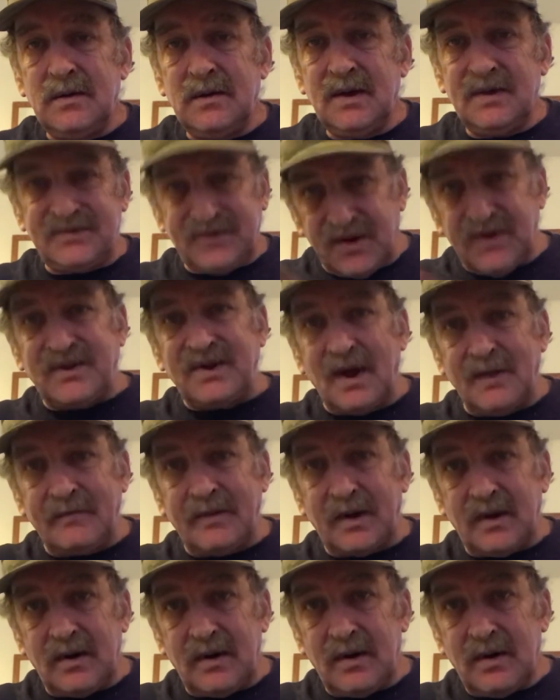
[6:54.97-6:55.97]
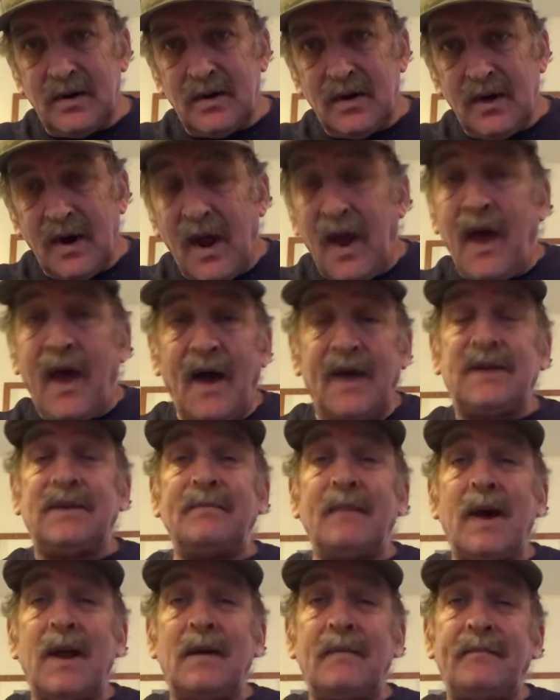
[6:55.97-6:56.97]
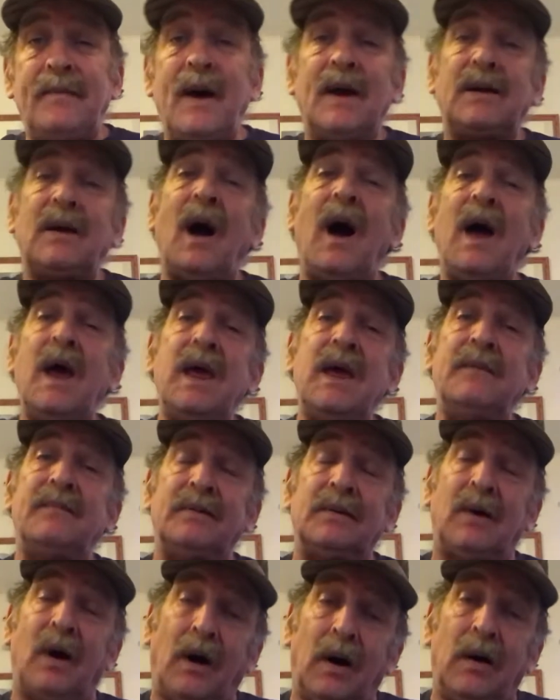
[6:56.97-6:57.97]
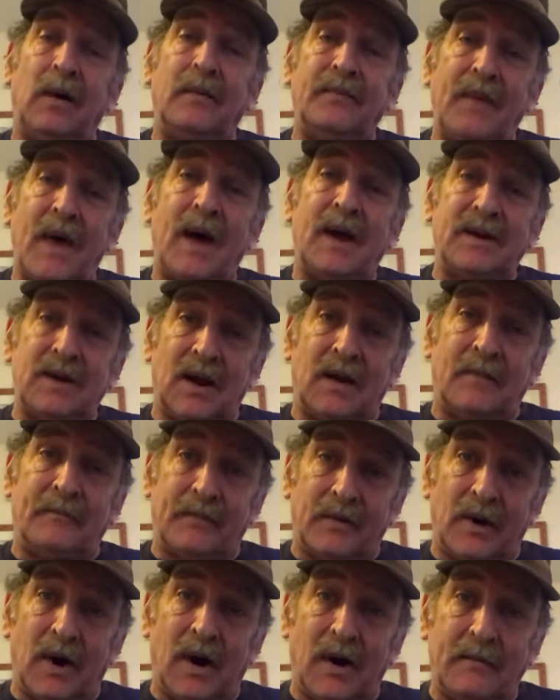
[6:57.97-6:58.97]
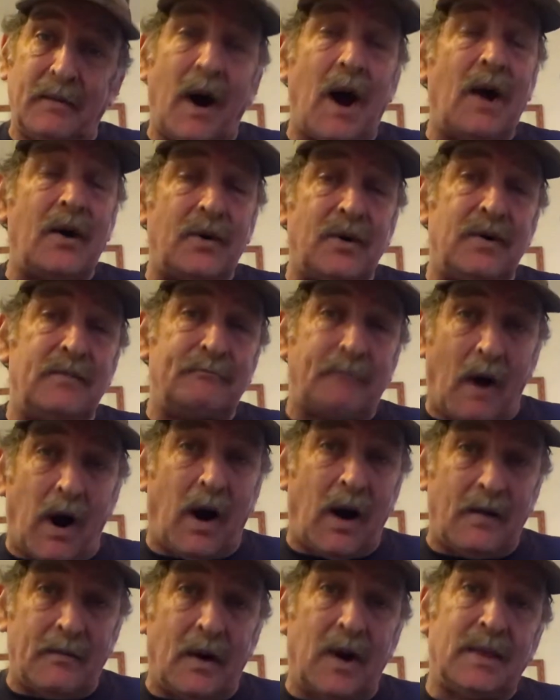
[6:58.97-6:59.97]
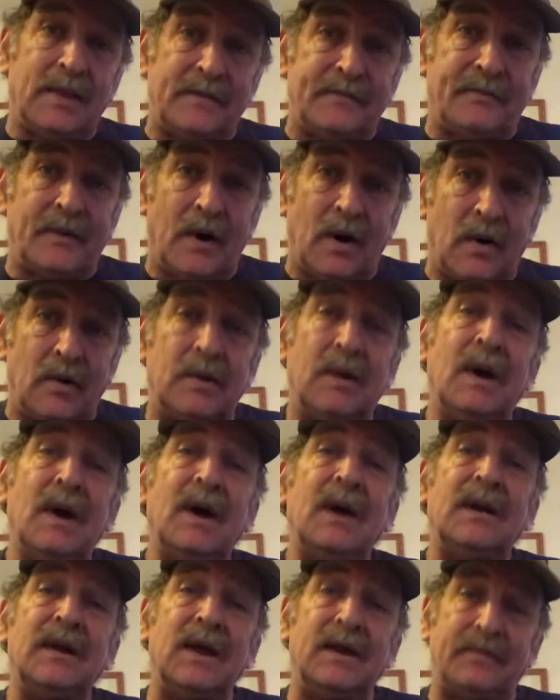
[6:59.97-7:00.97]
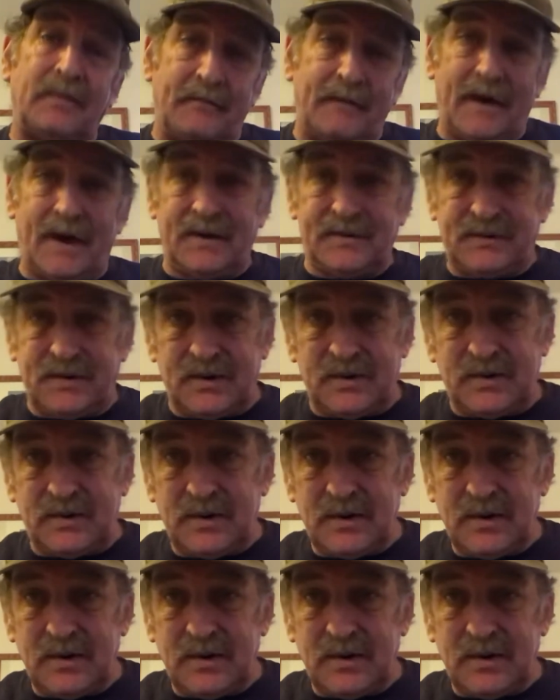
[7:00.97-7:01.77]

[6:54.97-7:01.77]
It's his number. As a matter of fact, I even called that number up. I heard Barb on the phone leave a message.